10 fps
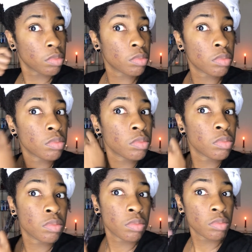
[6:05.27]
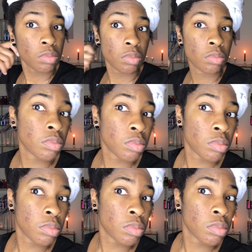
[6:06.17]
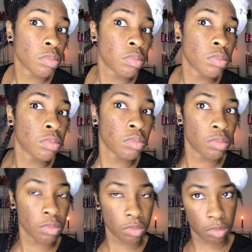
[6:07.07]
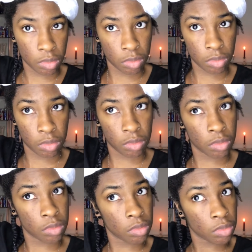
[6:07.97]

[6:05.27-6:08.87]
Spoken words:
Nobody speaks.